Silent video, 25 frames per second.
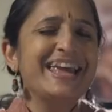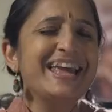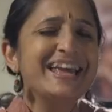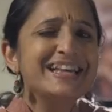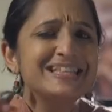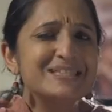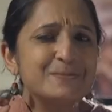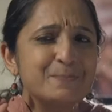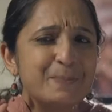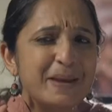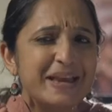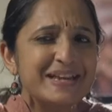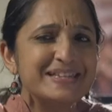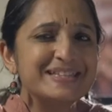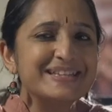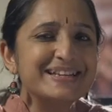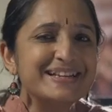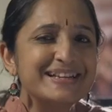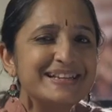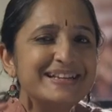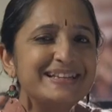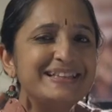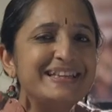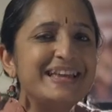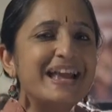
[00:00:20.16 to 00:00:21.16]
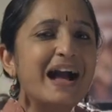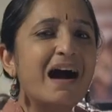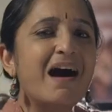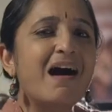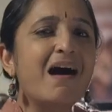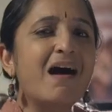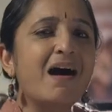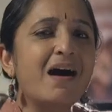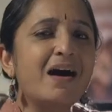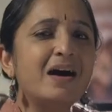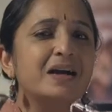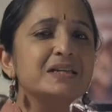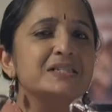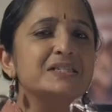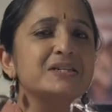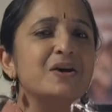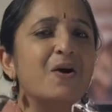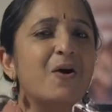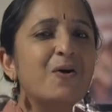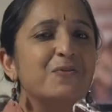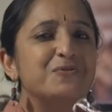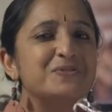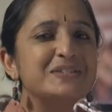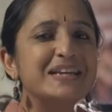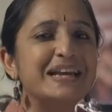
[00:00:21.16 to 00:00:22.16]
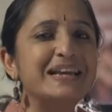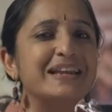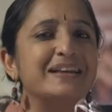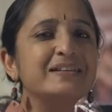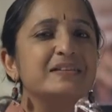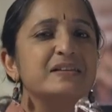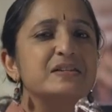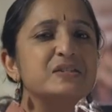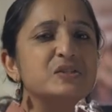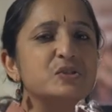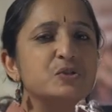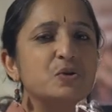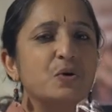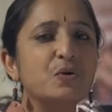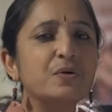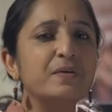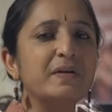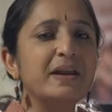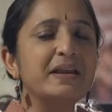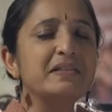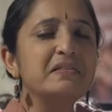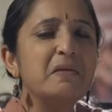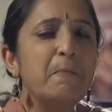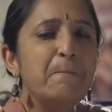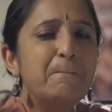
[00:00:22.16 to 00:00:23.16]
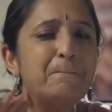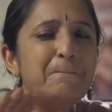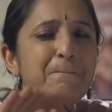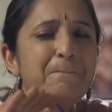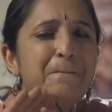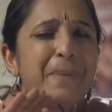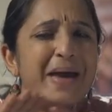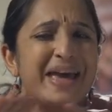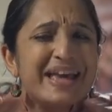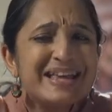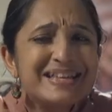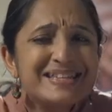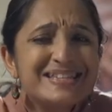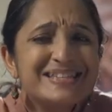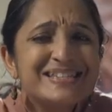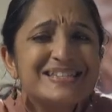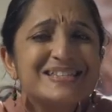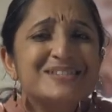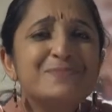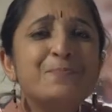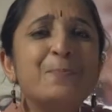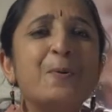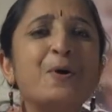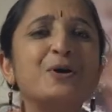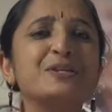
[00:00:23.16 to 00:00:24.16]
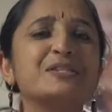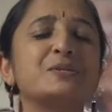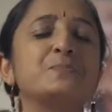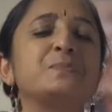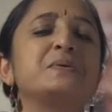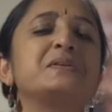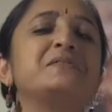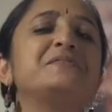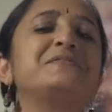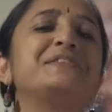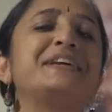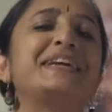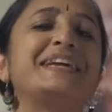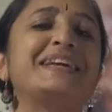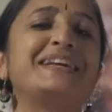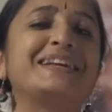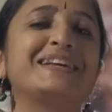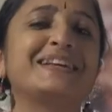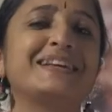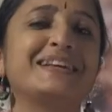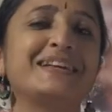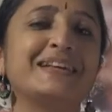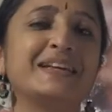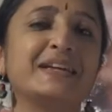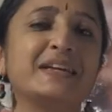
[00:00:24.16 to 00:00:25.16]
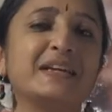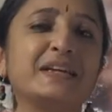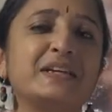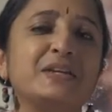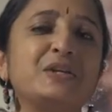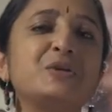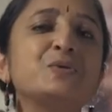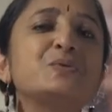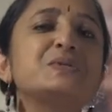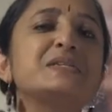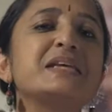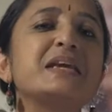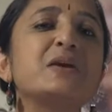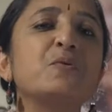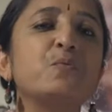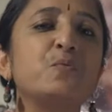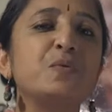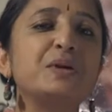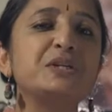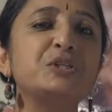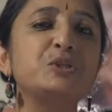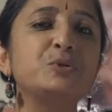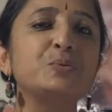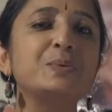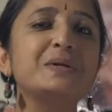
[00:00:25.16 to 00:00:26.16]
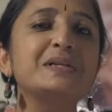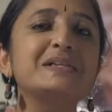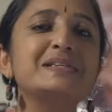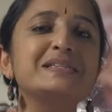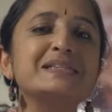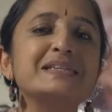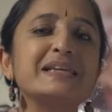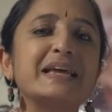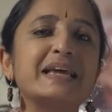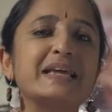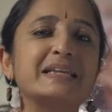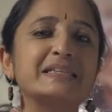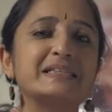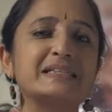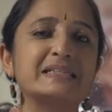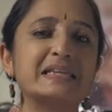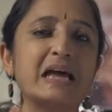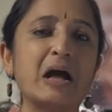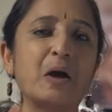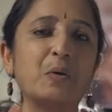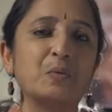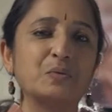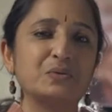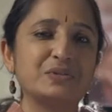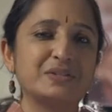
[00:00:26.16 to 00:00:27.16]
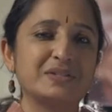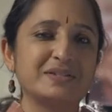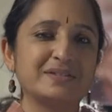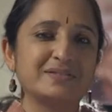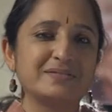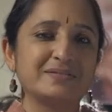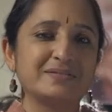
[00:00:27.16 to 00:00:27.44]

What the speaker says: It's basically the art of telling the story in the best possible way, using visuals and sound.